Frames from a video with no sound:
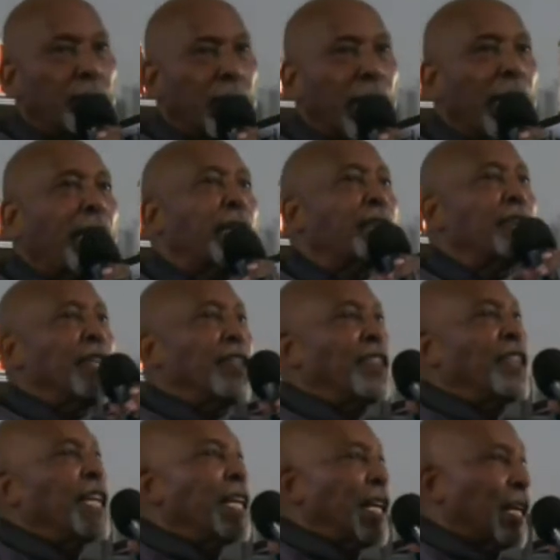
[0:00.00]
and
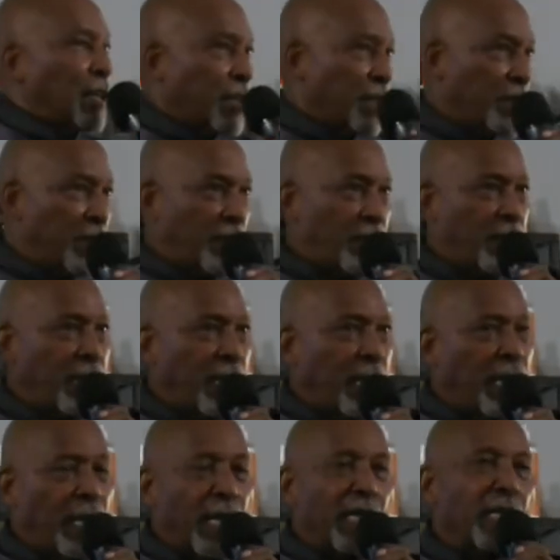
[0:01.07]
everything else
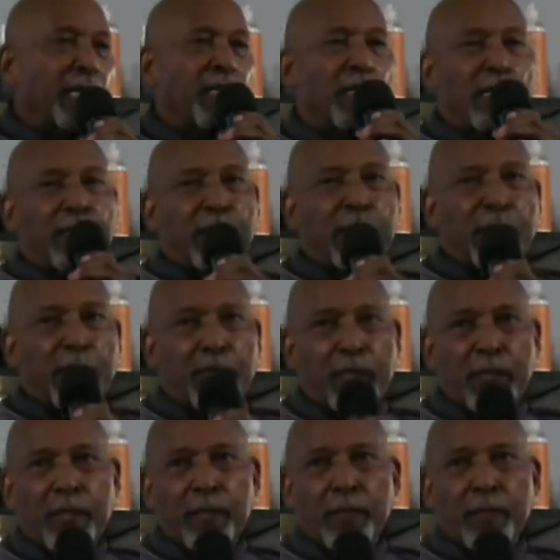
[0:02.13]
in existence.